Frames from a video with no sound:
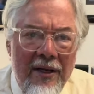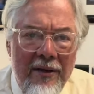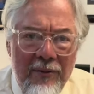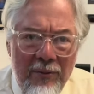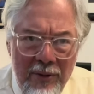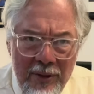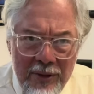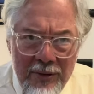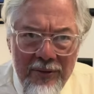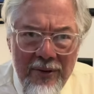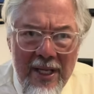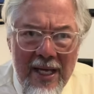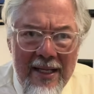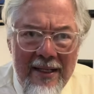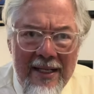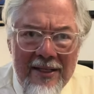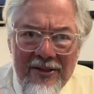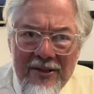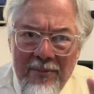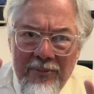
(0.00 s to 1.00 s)
You want to do
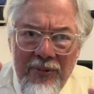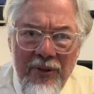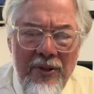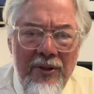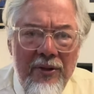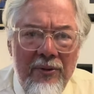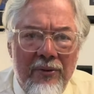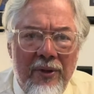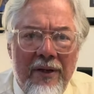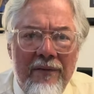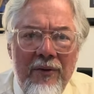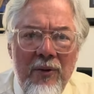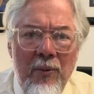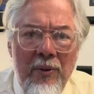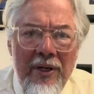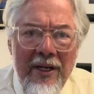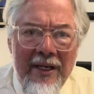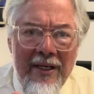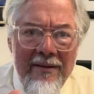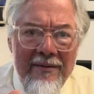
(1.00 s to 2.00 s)
that? That's up to you. If you
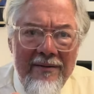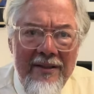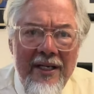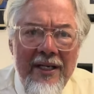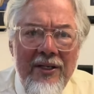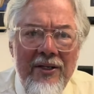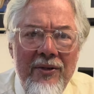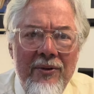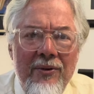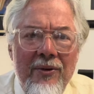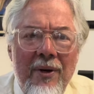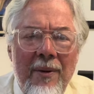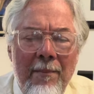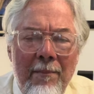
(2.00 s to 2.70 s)
want to continue